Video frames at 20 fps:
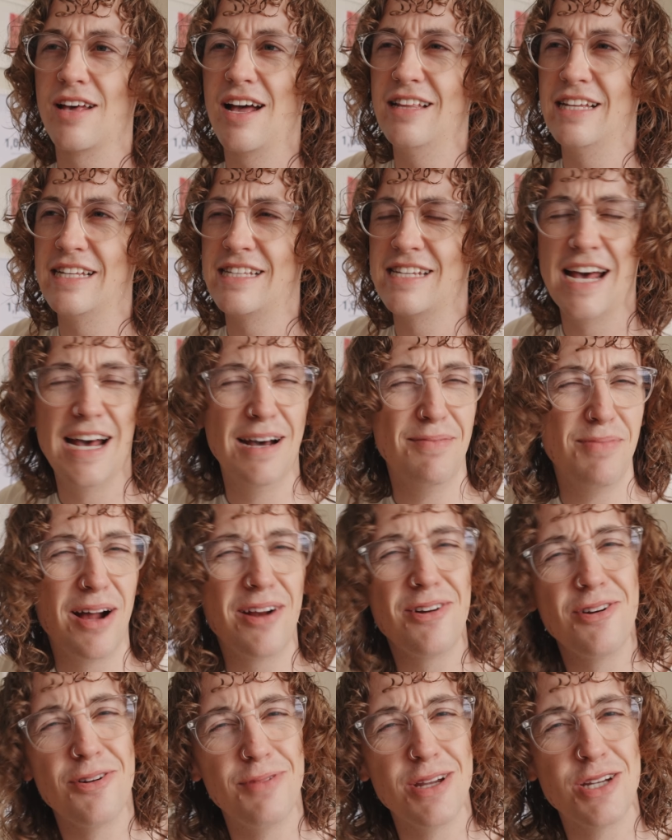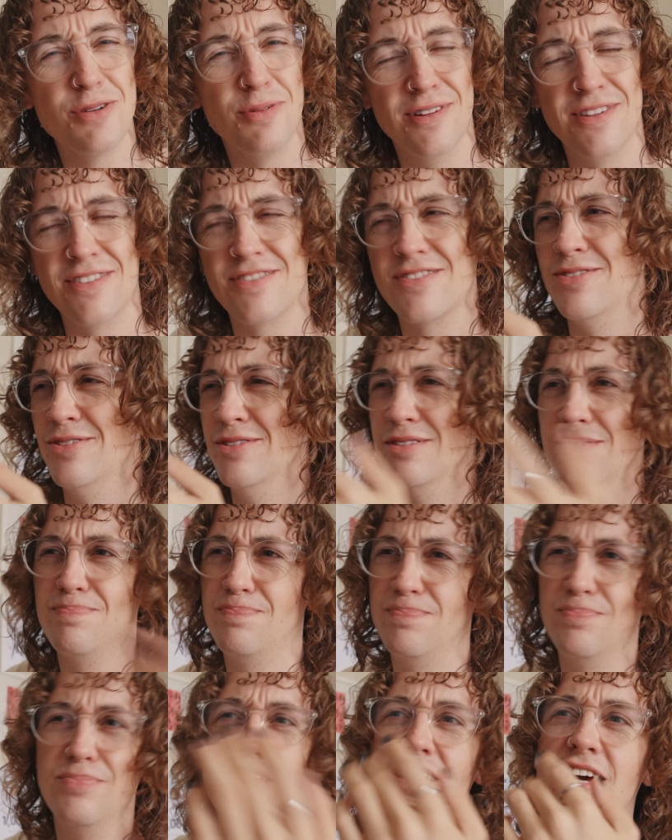color tab. I don't know which one it's called.
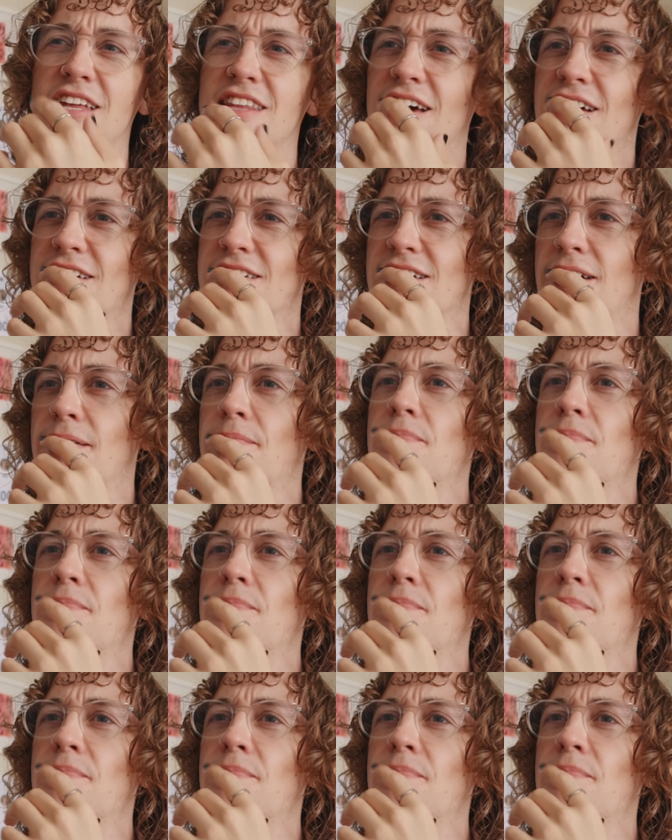You get the idea.